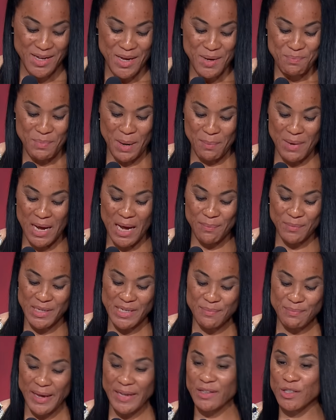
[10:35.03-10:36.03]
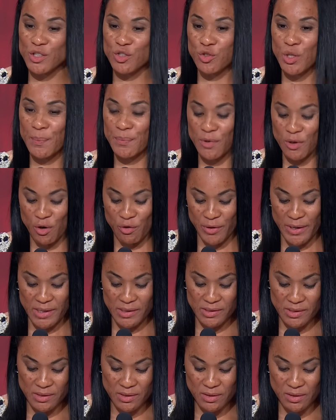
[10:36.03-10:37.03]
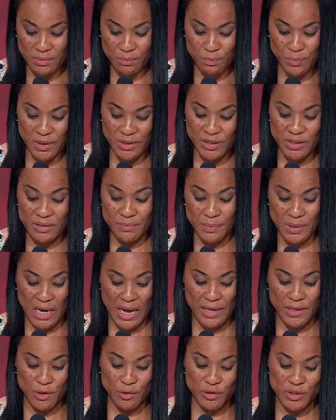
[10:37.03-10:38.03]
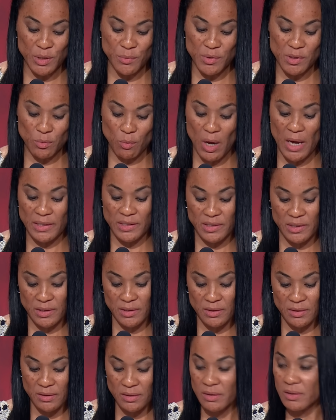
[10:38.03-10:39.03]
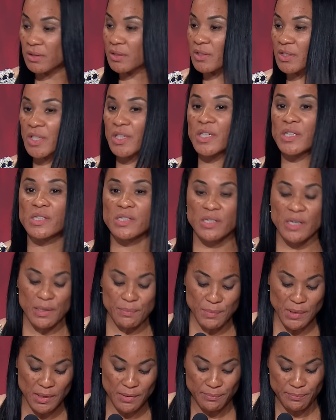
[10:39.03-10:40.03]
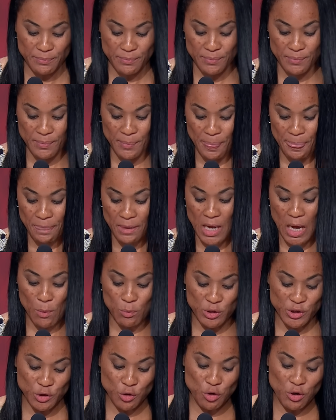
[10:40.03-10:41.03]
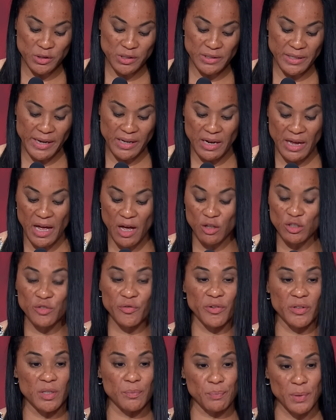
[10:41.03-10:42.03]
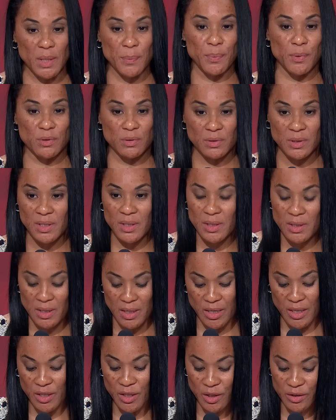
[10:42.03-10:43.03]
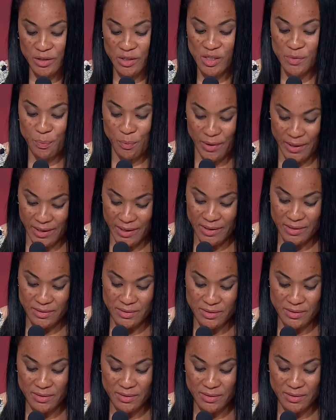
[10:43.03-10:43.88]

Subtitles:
My mom didn't make the trip to Greece, but I knew she was watching. She could see me. I was sure she had a house full of people and cooked the spread.